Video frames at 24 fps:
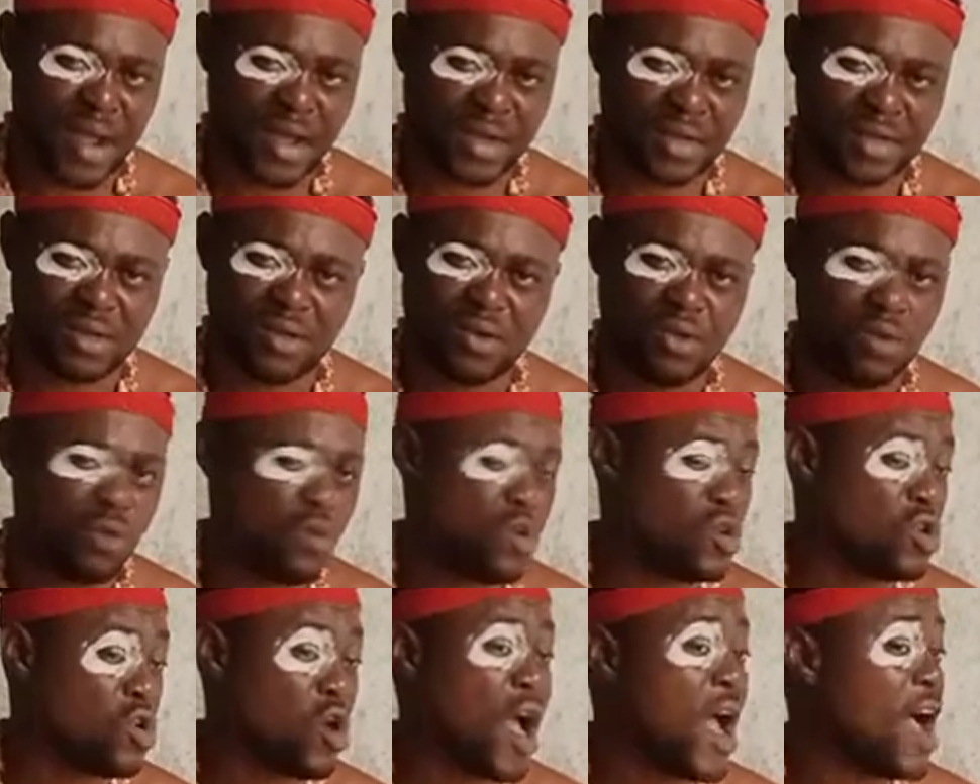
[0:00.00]
man
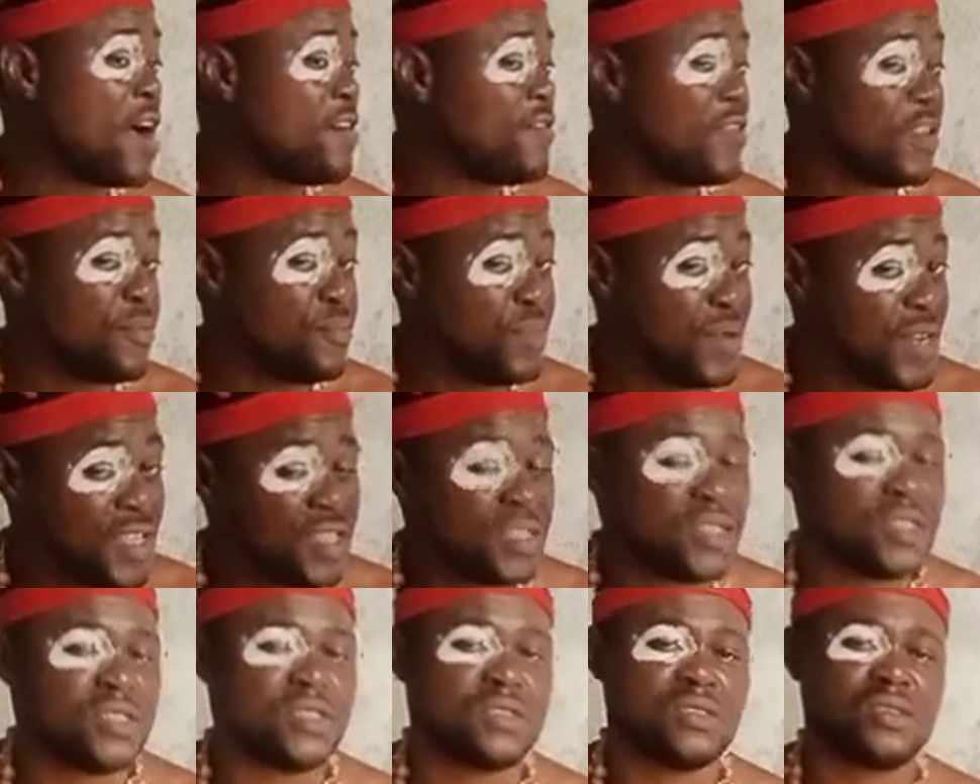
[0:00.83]
will not have a
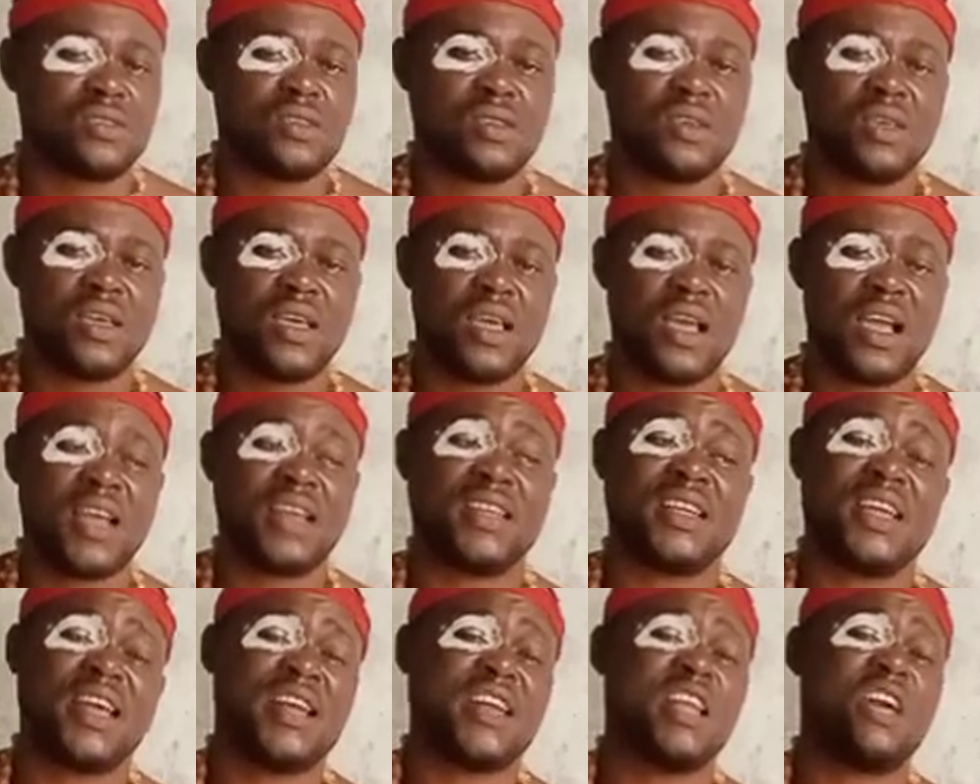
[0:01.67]
place,
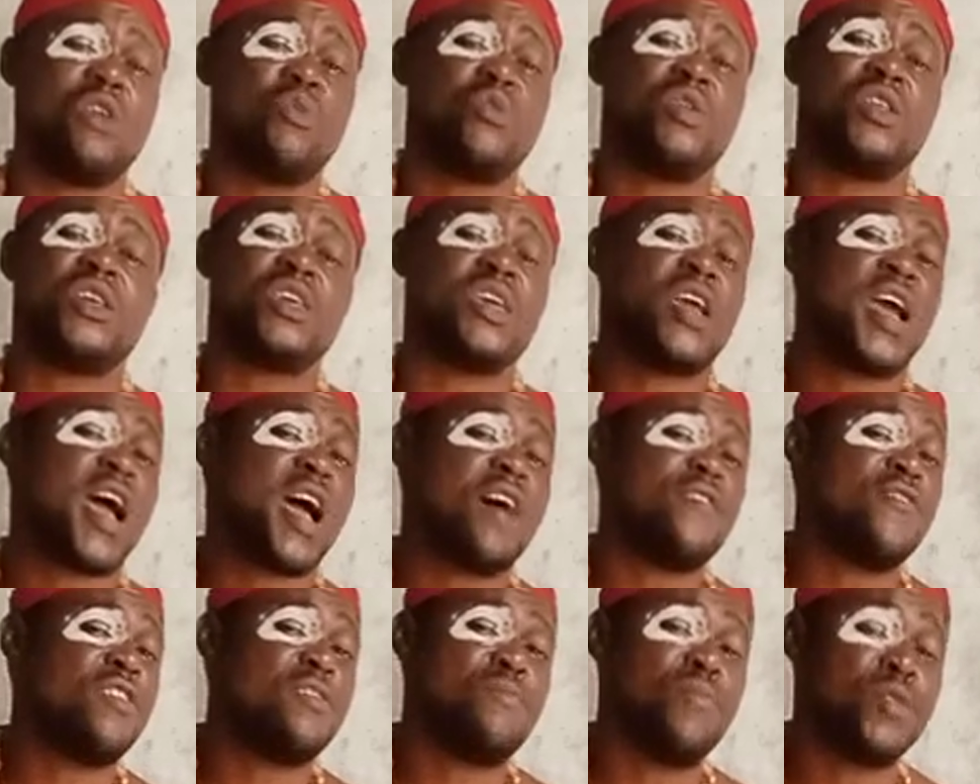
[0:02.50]
and neither will he
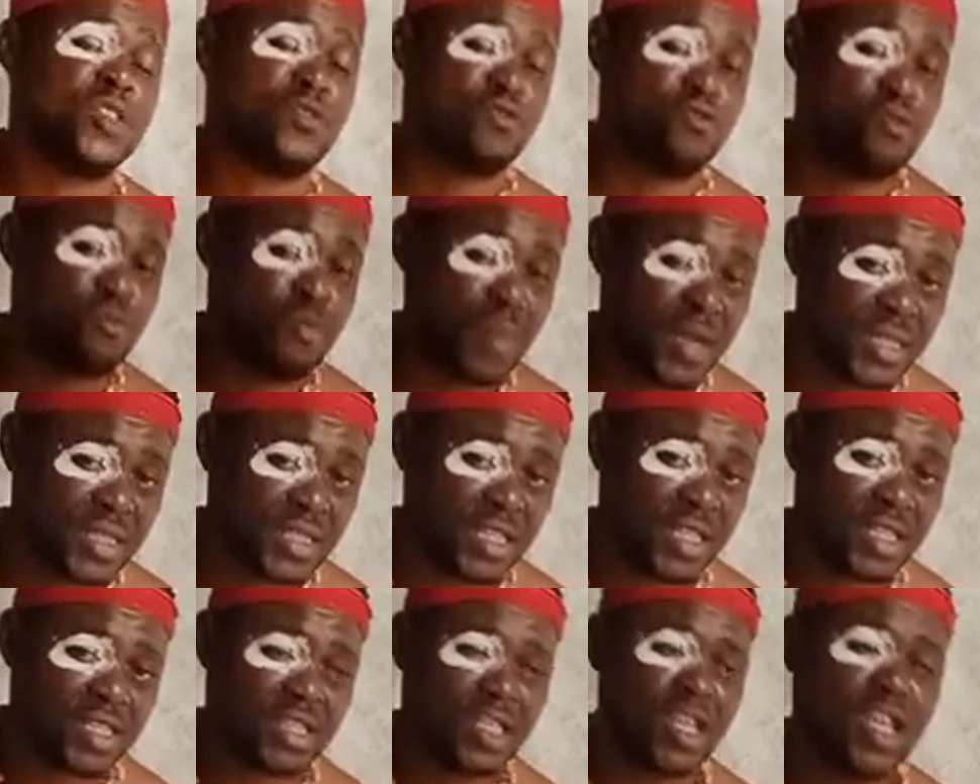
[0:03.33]
have a peaceful
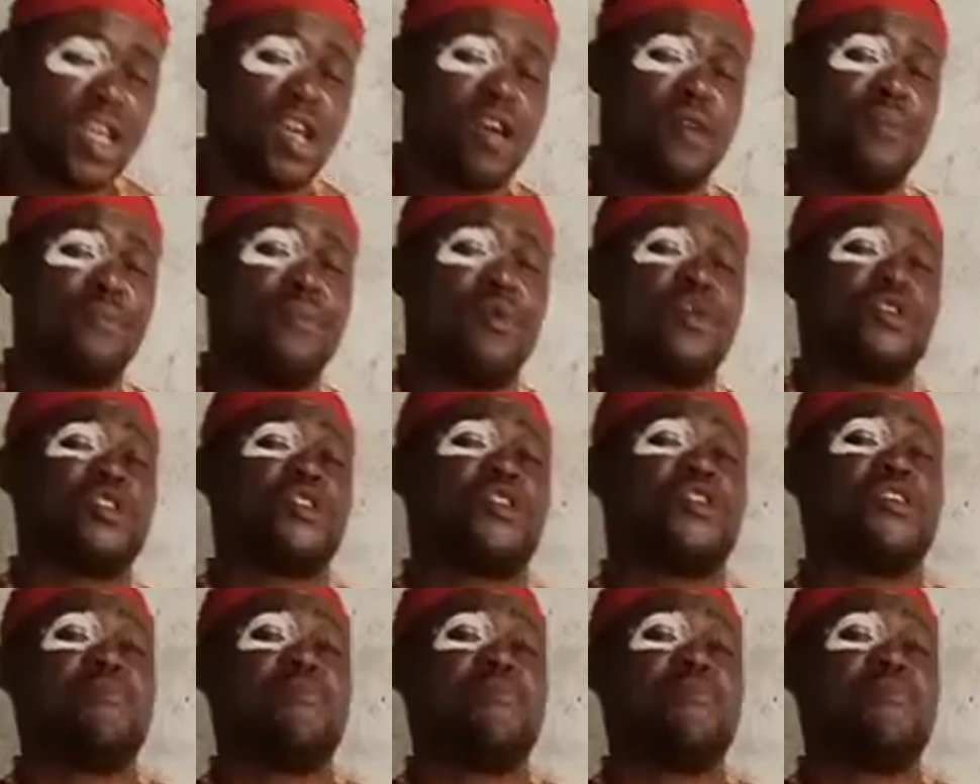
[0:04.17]
passage, but